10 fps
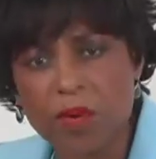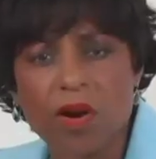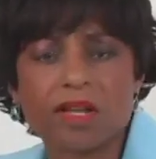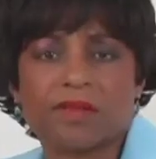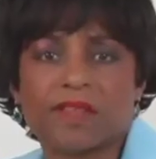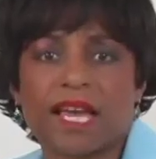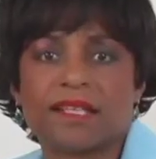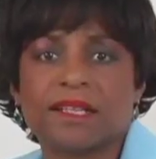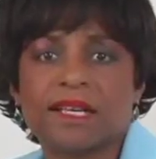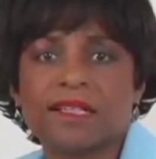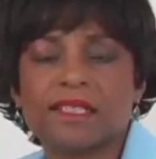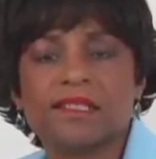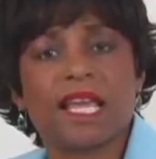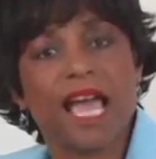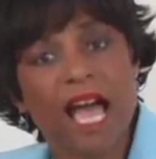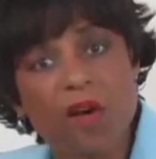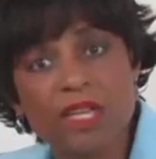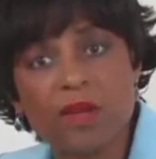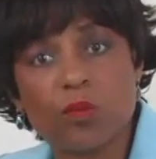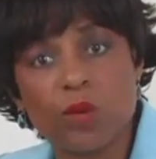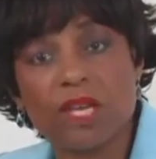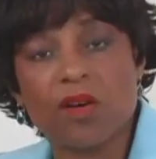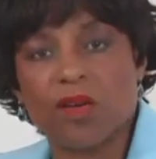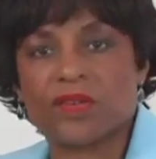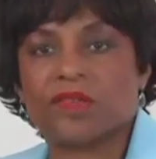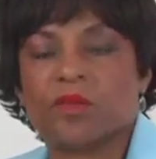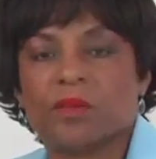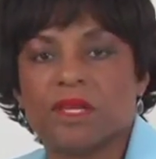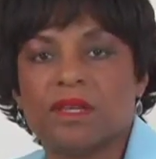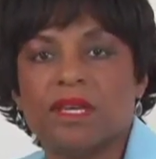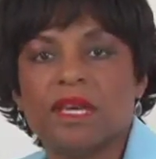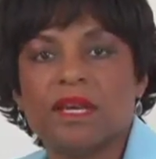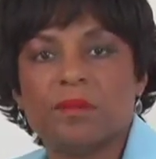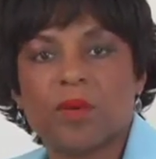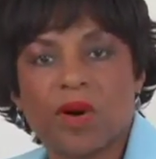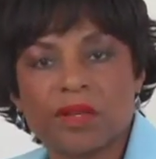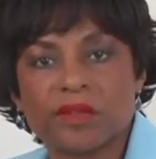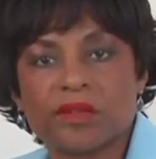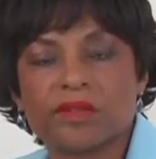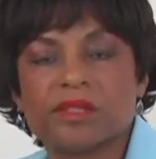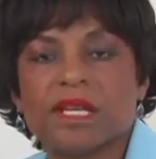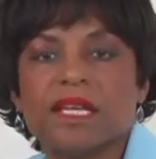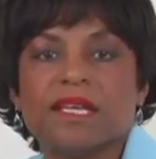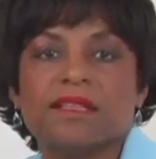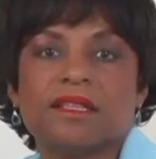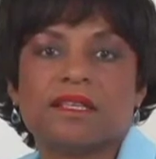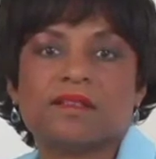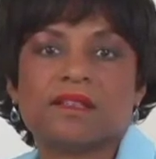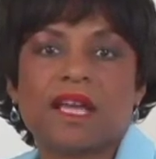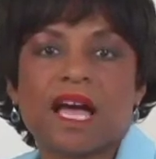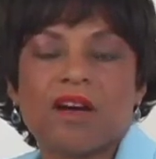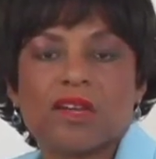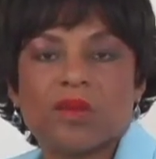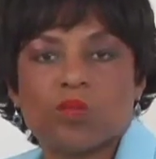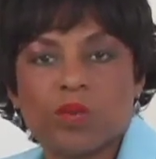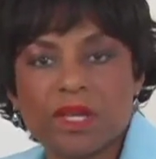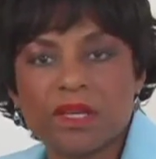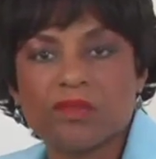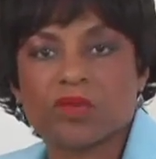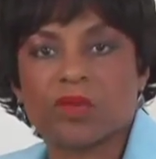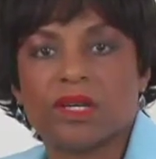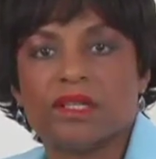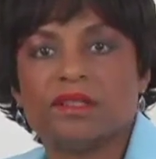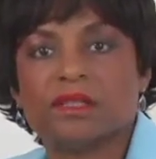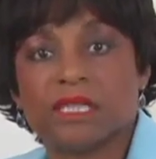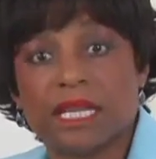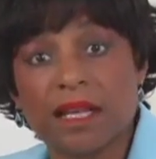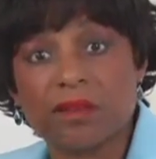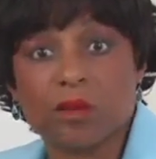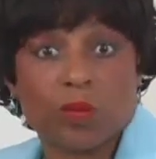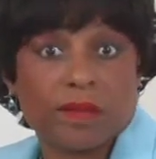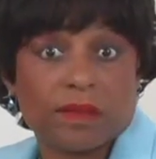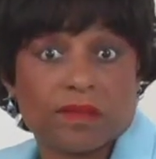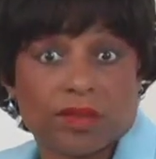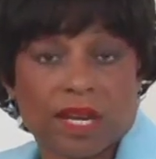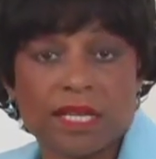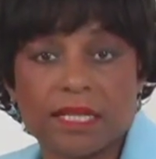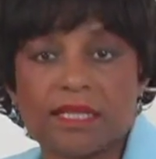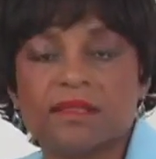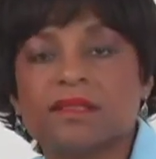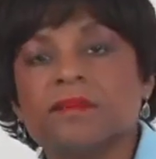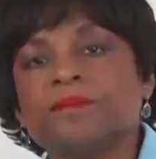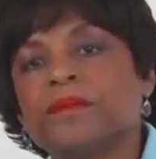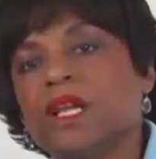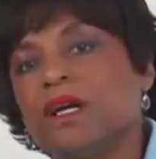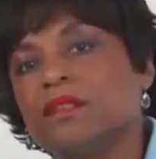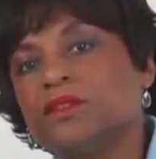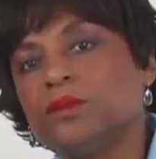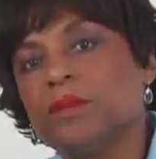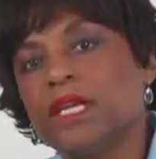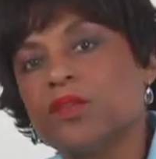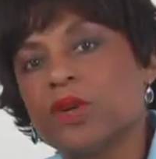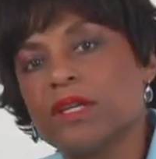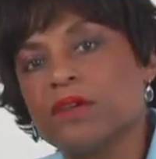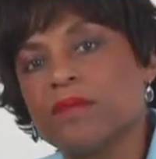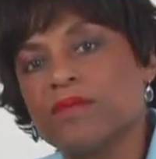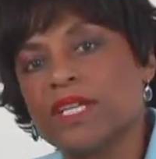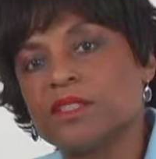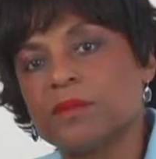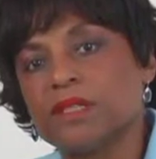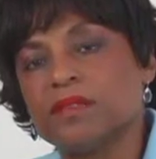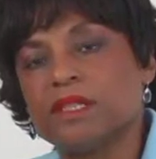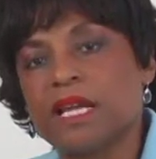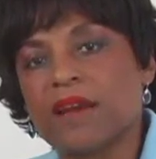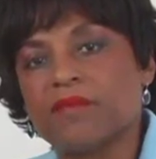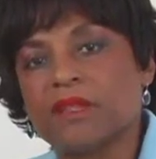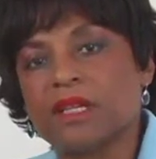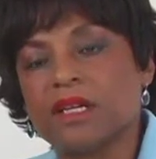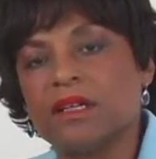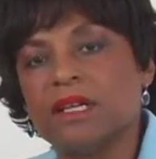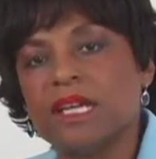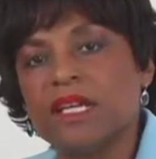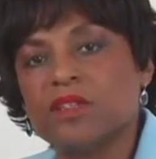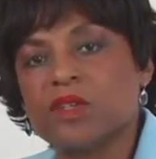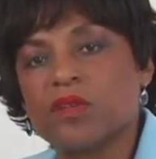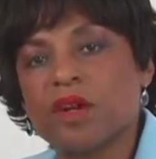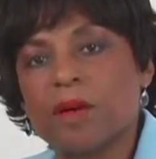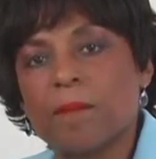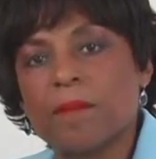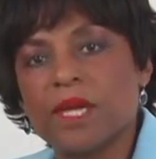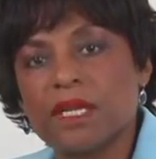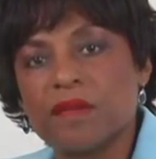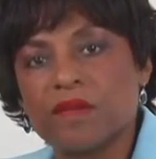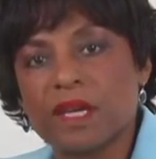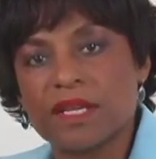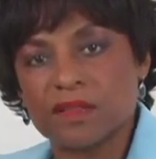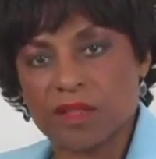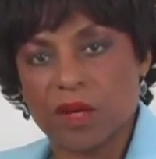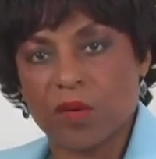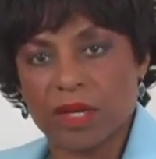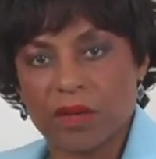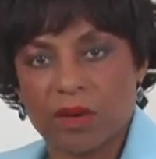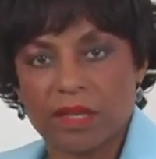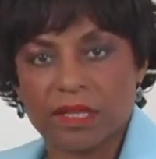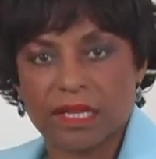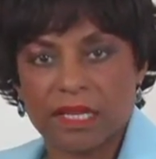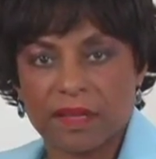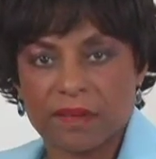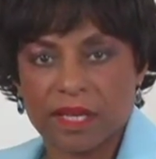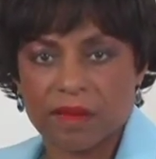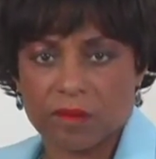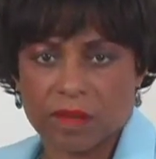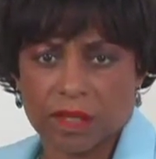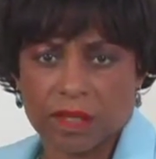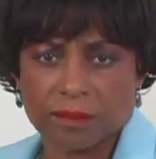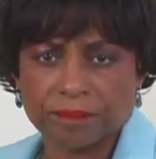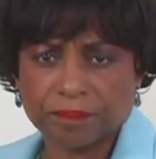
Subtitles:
part of that. They say, how can we also be partners in this? How can we join together with the Chinese to make greater investments in Africa? So there are many things going on, and I think the